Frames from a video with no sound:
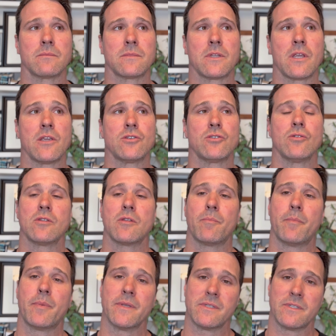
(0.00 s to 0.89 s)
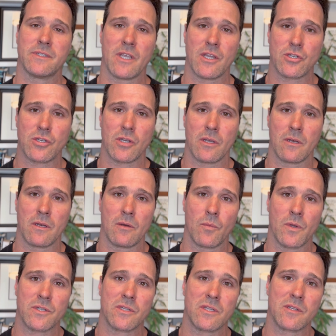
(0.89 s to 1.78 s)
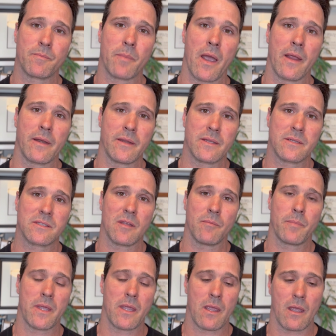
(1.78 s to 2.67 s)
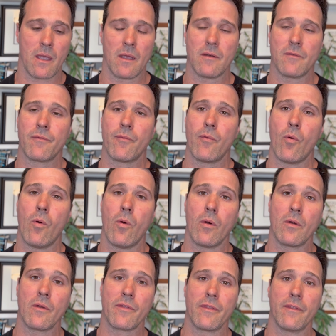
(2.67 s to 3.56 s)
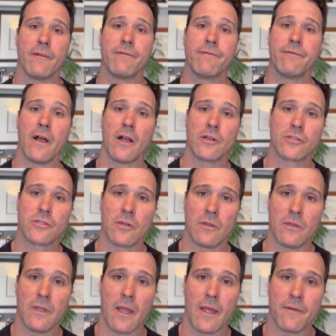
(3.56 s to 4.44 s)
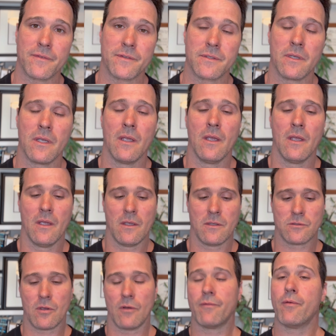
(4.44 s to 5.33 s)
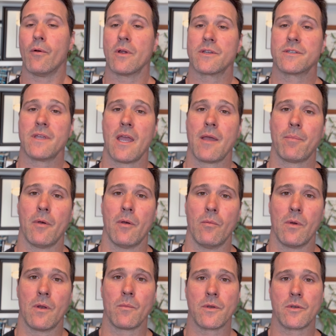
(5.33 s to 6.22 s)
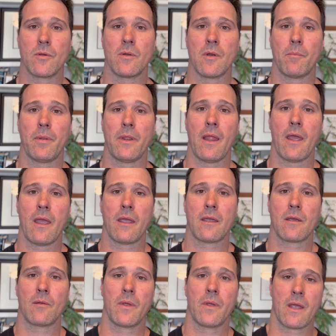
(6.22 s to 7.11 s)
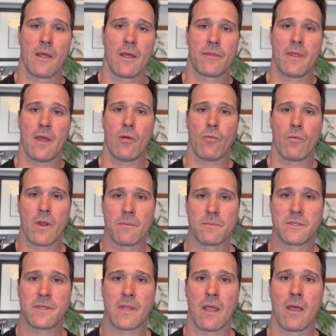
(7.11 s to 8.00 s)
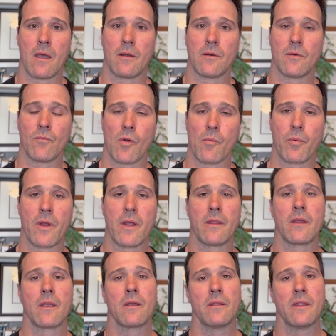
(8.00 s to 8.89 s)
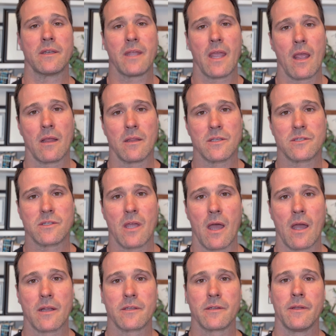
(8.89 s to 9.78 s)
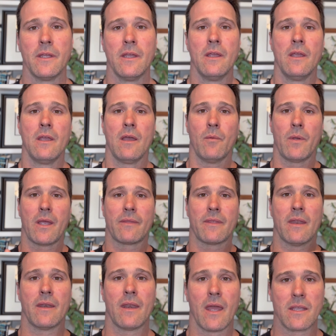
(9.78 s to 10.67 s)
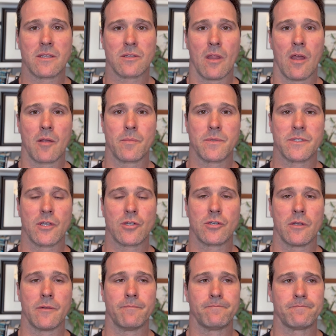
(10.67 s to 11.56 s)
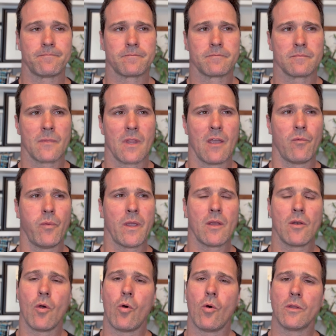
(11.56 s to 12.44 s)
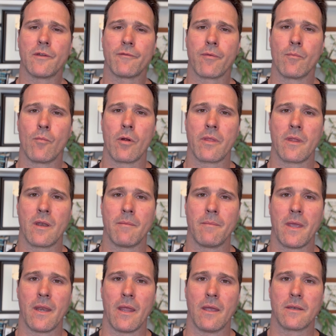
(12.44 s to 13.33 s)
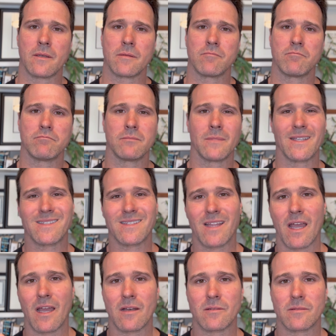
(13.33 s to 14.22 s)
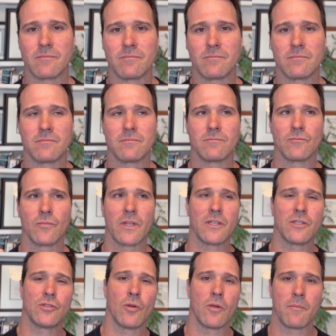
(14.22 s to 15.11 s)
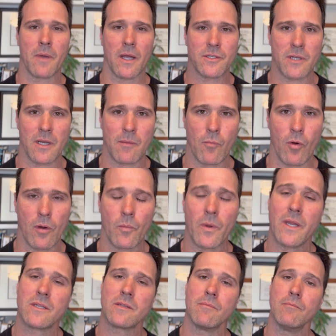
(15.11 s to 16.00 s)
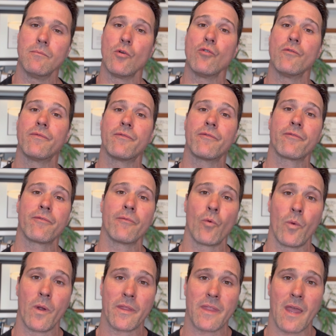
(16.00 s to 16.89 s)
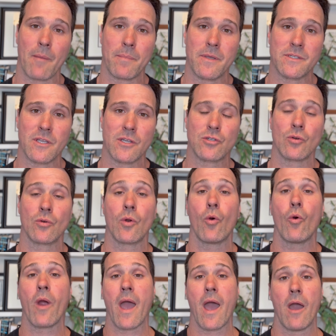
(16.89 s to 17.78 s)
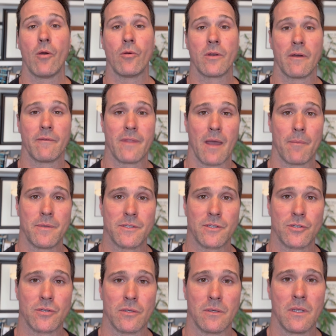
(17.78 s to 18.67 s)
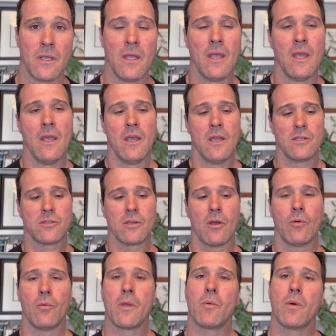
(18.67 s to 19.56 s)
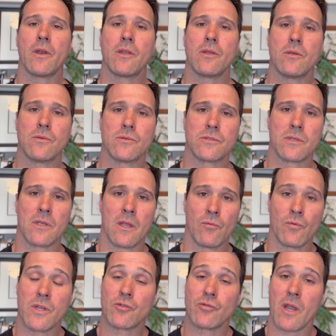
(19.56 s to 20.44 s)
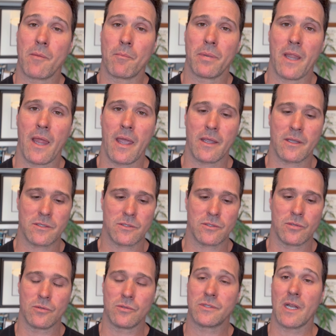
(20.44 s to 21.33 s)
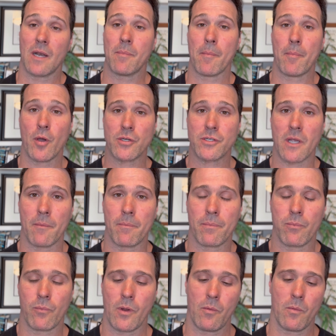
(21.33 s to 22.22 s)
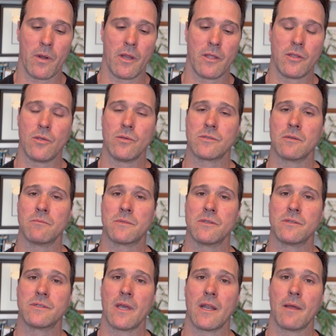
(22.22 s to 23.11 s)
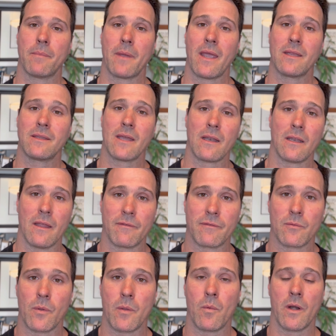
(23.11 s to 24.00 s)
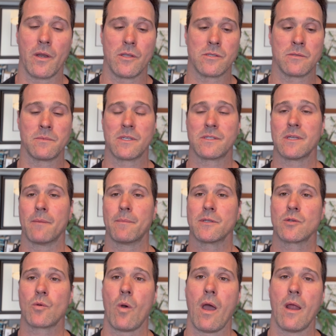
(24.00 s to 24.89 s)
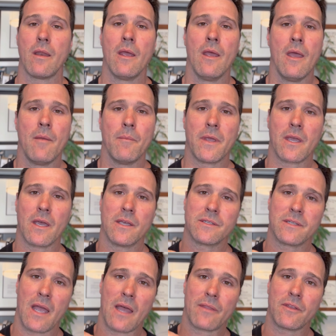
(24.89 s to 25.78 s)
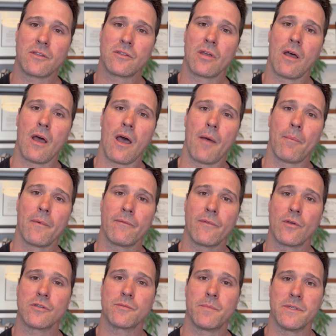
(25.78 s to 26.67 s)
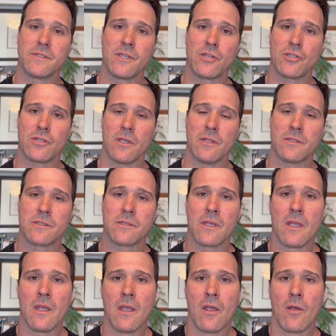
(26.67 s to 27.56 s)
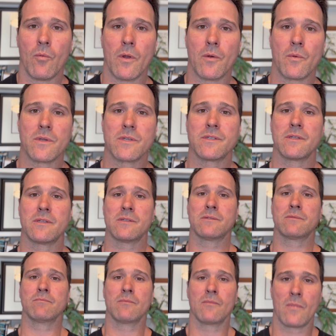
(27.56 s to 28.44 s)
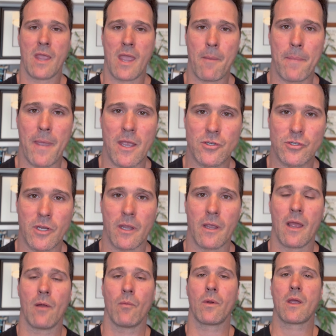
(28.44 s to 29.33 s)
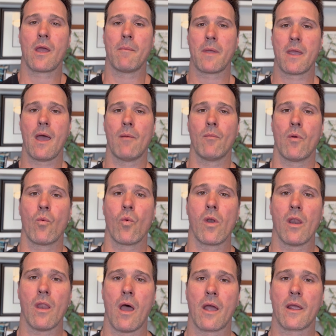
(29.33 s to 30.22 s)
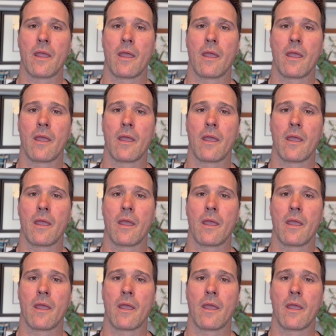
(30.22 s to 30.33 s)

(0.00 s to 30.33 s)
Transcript: teach you the position in which the spine needs to be in for the functional lifts. So for example, when we're doing a plank and we got the ribs down and we're breathing and the tail is tucked and we got that nice long position, if we can hold it for more than a minute, it's not really doing much anymore. We need to move with that position or out of that position. So we want to use and retrain planks to set up a push-up. We want to use them to set up a deadlift. We want to use them to set up a squat, because at the top of those positions, when we're hip hinging and we're coming out, when we're locking